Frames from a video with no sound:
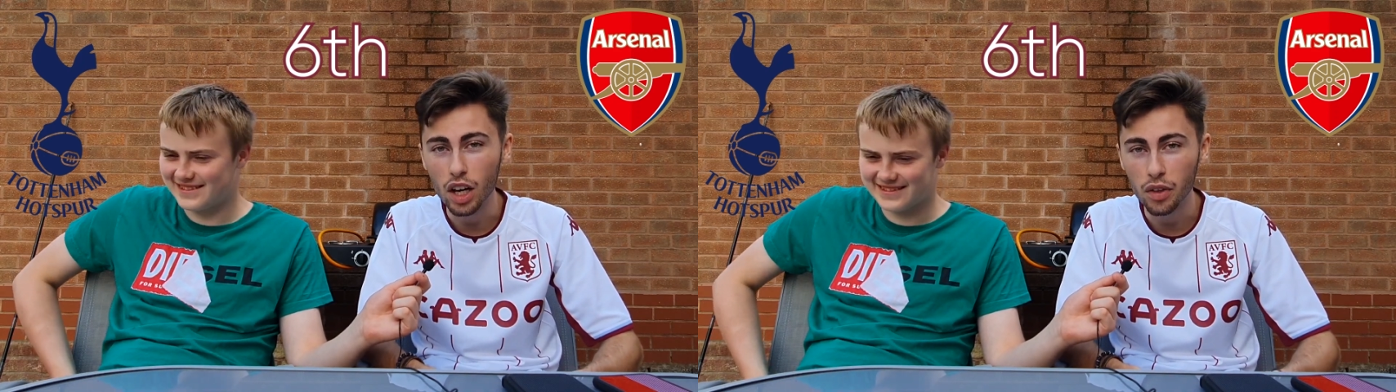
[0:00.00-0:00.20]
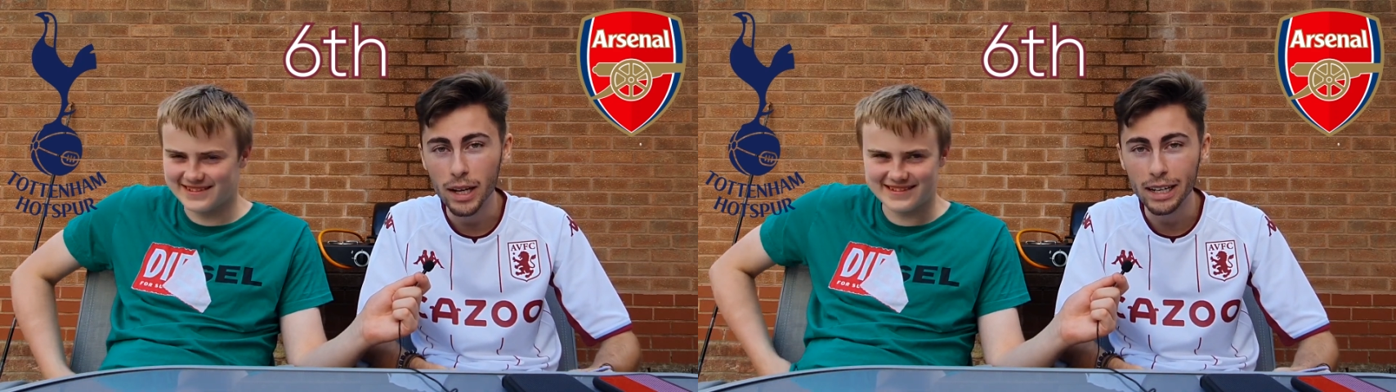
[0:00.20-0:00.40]
Speaker 1: I
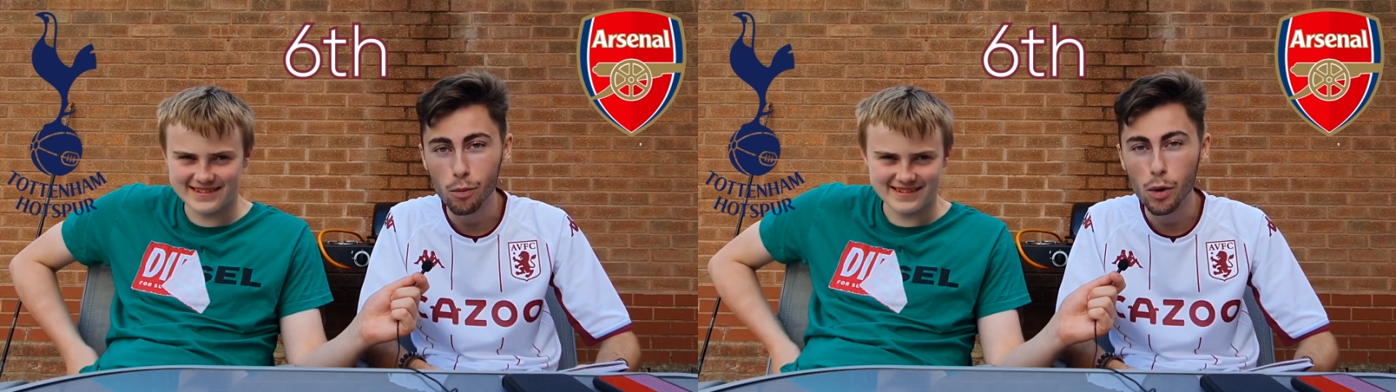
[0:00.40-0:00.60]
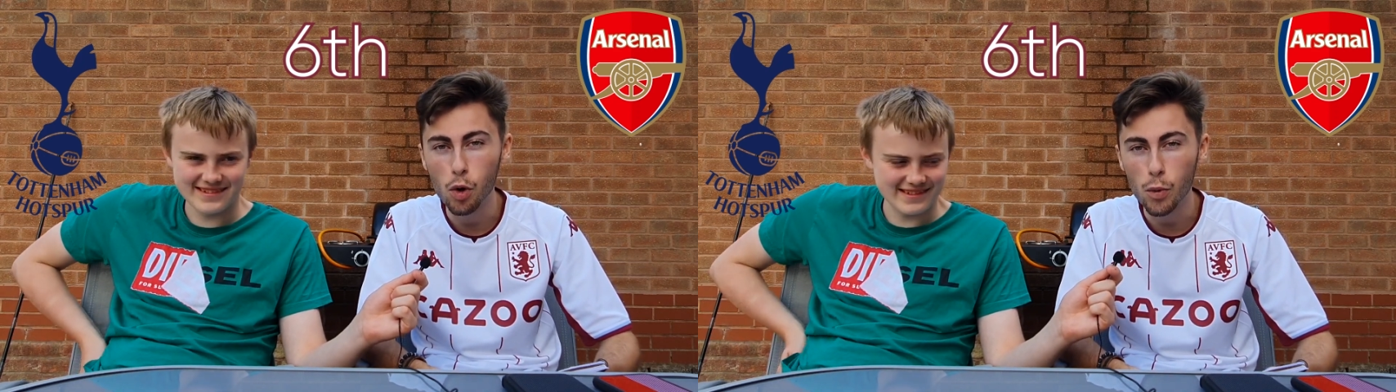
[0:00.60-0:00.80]
think
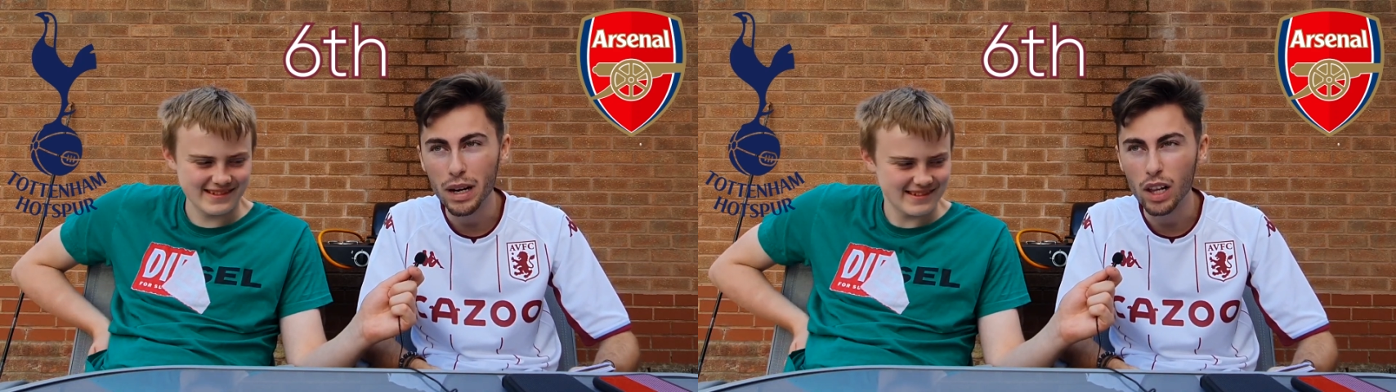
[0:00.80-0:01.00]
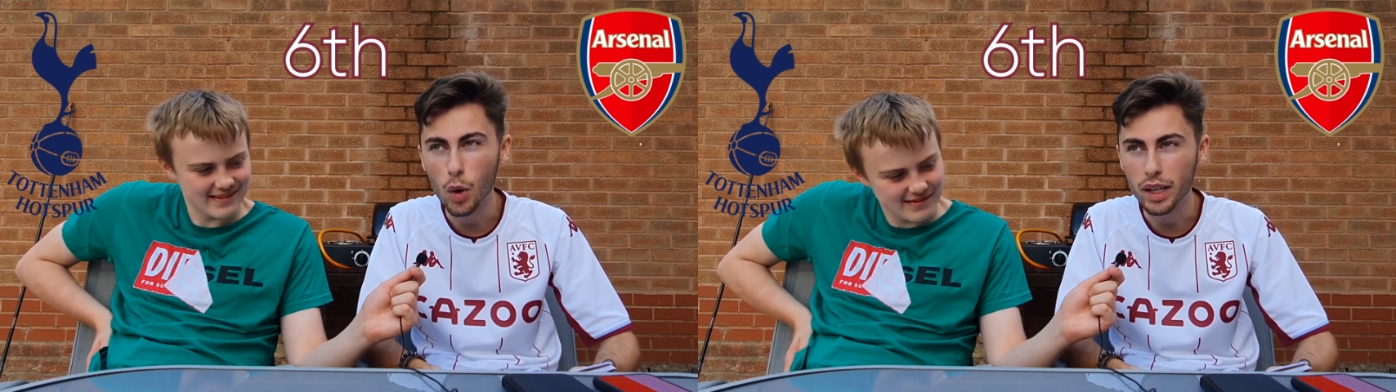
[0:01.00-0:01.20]
we will
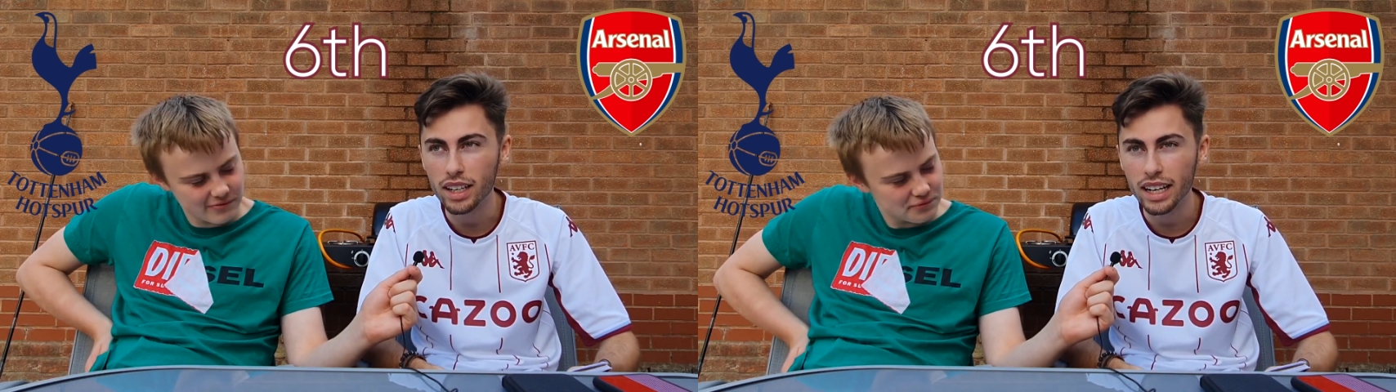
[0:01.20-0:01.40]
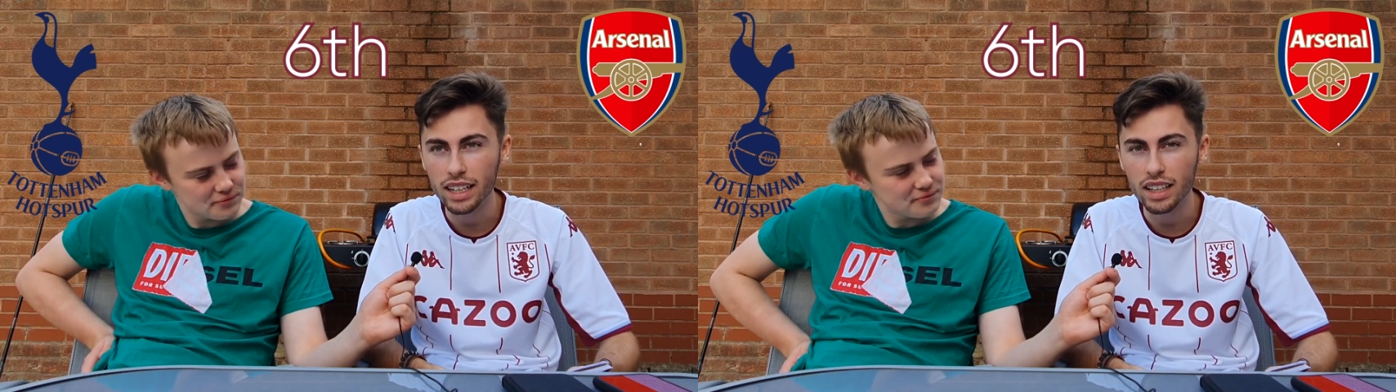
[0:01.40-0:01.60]
be like
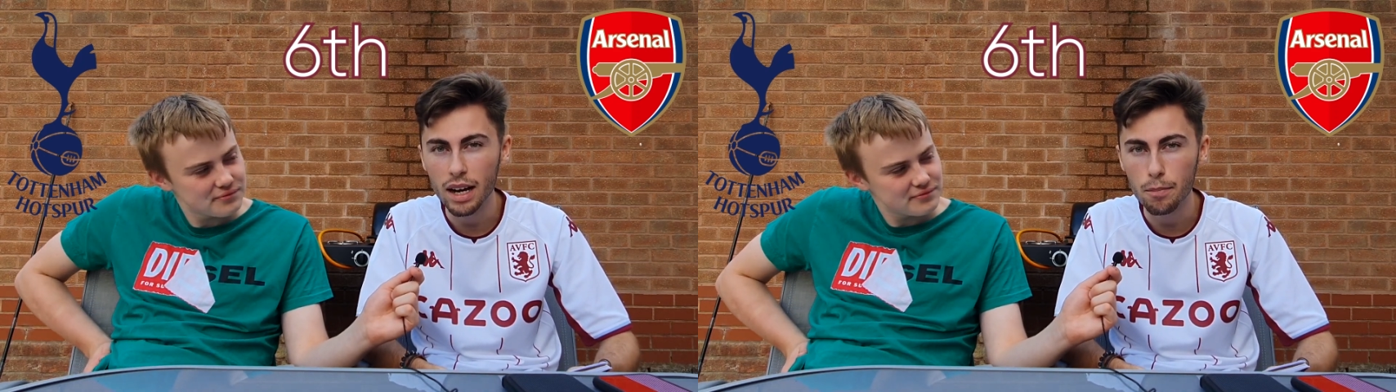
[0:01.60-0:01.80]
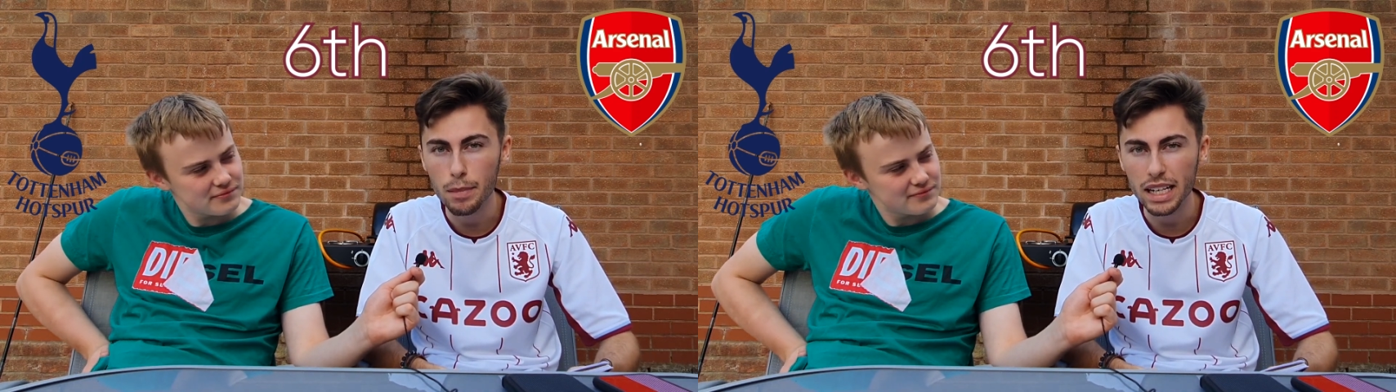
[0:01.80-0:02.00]
in
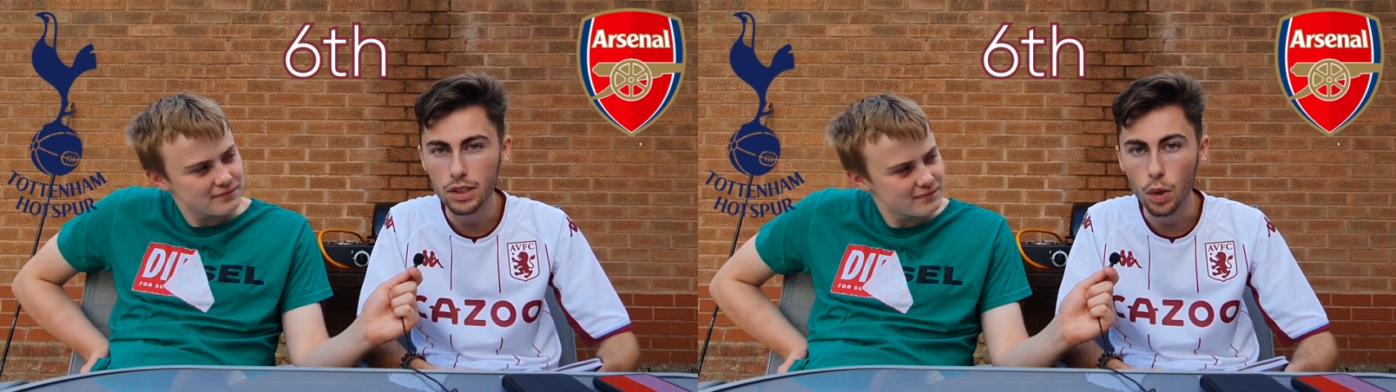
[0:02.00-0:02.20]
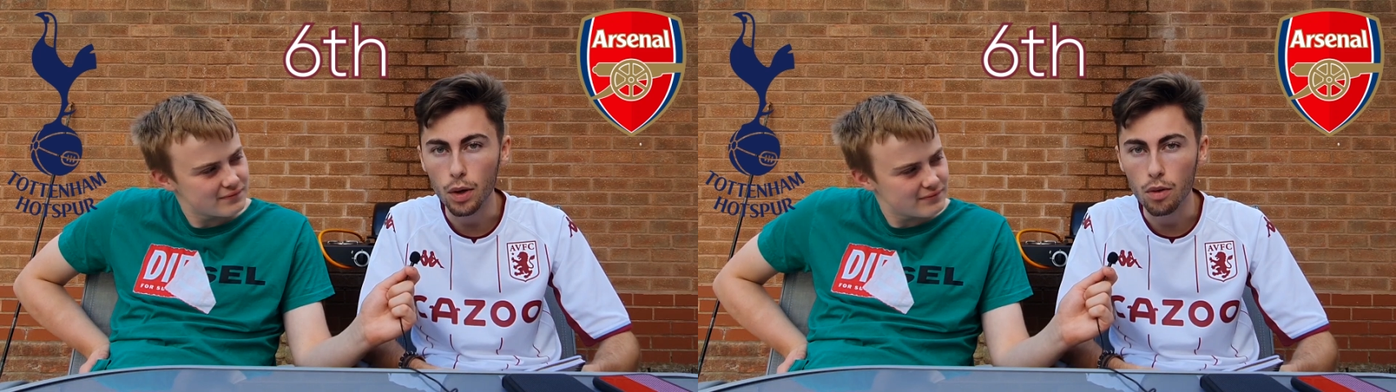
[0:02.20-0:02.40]
that mix.
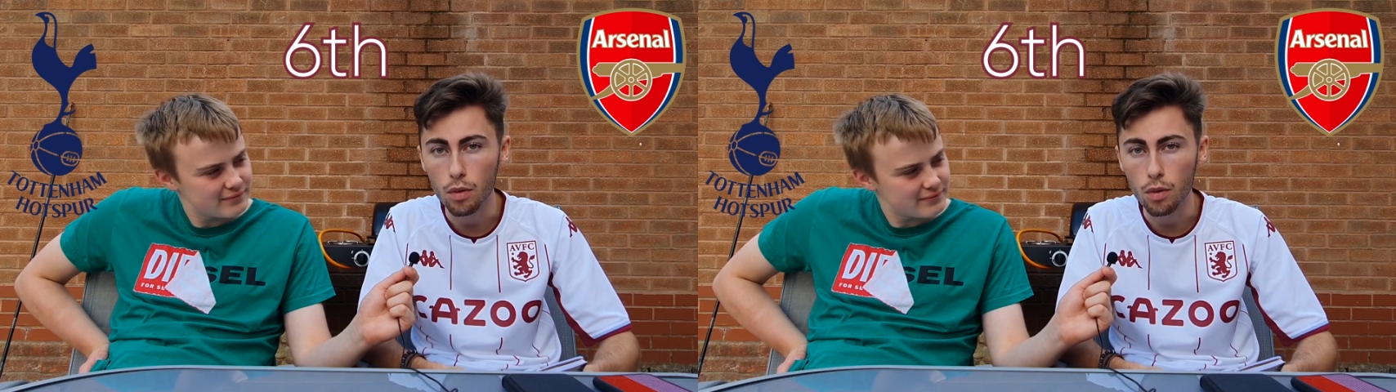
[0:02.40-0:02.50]
Like,